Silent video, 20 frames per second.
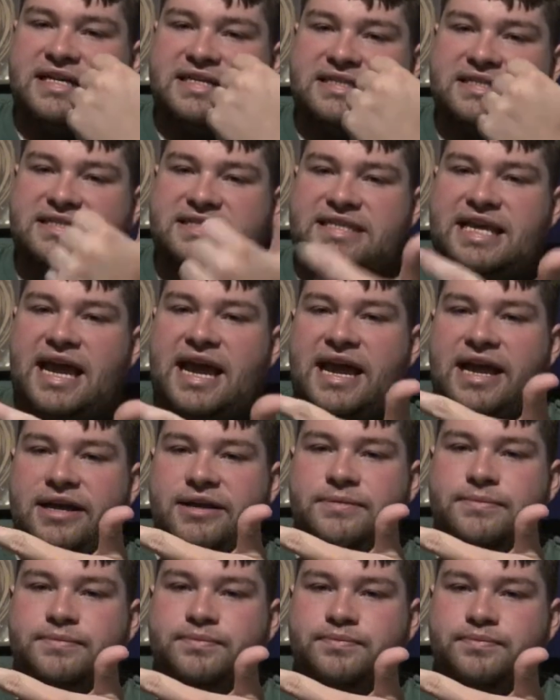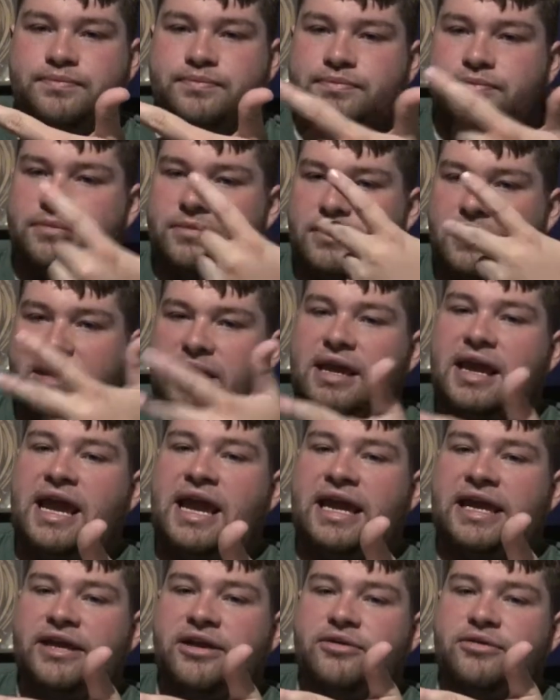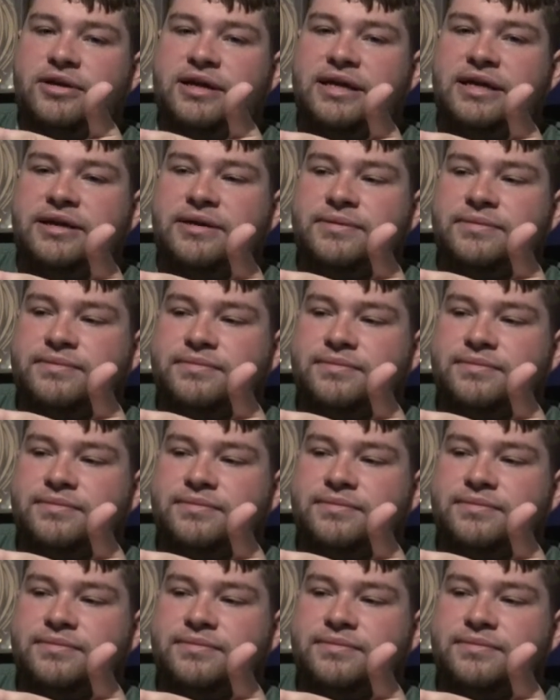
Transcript: sad, angry.